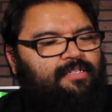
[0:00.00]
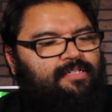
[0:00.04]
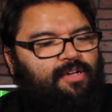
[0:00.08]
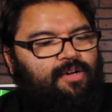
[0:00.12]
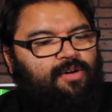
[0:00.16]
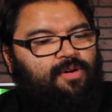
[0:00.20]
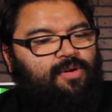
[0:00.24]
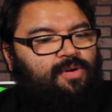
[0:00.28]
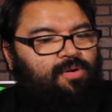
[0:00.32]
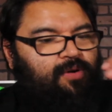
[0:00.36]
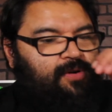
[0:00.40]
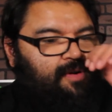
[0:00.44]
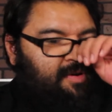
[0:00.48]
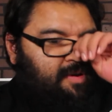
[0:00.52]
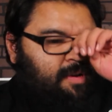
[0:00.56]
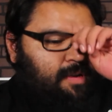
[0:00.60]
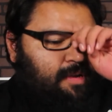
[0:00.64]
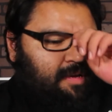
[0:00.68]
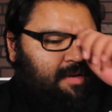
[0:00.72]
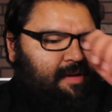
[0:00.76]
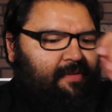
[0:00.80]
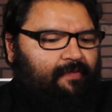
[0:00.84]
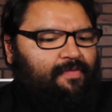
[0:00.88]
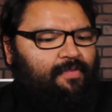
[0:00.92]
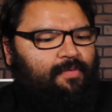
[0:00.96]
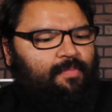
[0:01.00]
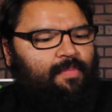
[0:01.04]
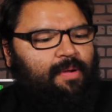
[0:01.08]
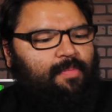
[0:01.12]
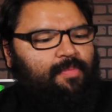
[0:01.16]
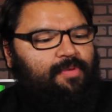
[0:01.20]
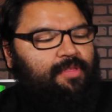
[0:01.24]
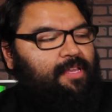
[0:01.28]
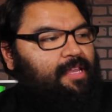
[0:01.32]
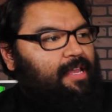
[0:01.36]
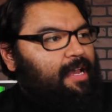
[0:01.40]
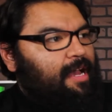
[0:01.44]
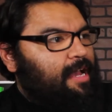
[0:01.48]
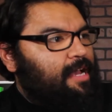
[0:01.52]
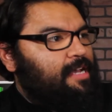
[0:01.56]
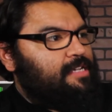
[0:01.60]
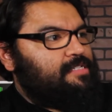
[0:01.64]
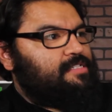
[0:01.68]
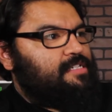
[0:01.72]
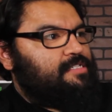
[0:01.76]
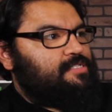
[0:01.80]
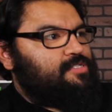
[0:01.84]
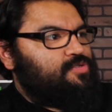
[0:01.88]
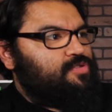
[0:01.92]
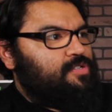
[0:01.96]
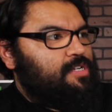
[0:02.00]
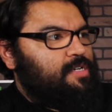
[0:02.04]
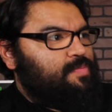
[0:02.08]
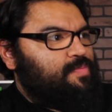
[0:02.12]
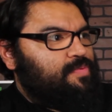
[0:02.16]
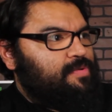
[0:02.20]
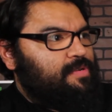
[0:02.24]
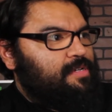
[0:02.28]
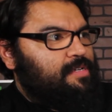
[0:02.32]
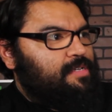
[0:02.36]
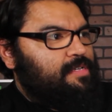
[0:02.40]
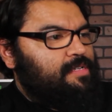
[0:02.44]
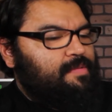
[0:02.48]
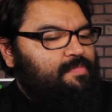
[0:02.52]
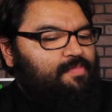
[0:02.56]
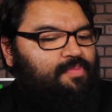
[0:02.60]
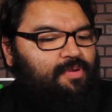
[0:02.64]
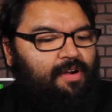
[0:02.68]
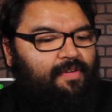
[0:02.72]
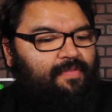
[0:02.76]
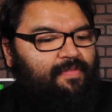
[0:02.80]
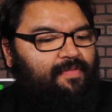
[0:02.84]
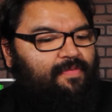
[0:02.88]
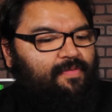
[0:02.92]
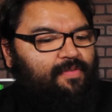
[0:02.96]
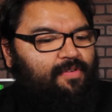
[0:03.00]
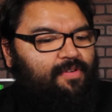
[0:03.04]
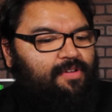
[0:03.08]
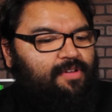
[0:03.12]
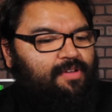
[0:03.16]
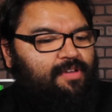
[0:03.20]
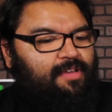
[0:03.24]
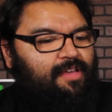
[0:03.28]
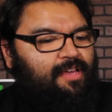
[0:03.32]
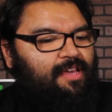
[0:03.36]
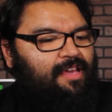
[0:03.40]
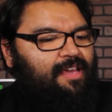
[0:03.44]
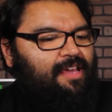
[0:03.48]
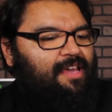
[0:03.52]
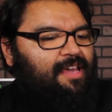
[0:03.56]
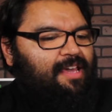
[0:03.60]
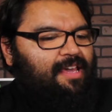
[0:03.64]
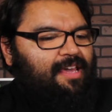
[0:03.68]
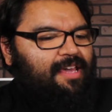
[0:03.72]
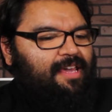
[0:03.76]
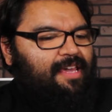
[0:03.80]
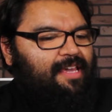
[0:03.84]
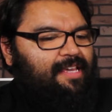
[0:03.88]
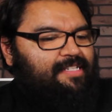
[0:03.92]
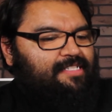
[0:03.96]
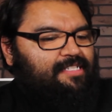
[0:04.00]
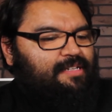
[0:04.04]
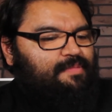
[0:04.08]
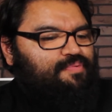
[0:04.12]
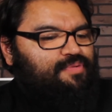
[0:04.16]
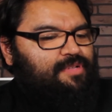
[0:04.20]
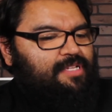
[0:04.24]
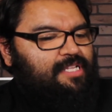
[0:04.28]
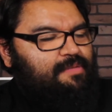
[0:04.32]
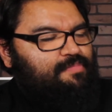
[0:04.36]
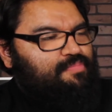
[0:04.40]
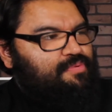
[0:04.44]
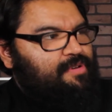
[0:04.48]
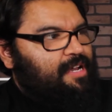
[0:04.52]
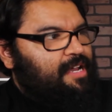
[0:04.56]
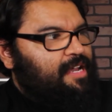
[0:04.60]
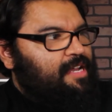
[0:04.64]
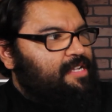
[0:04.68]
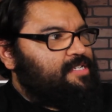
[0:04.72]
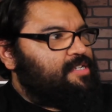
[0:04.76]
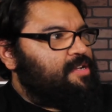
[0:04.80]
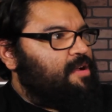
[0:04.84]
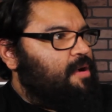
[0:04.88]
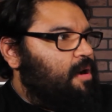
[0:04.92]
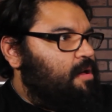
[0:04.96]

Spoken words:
So, If you remember the guy I set you up with, for you, he's completely blind to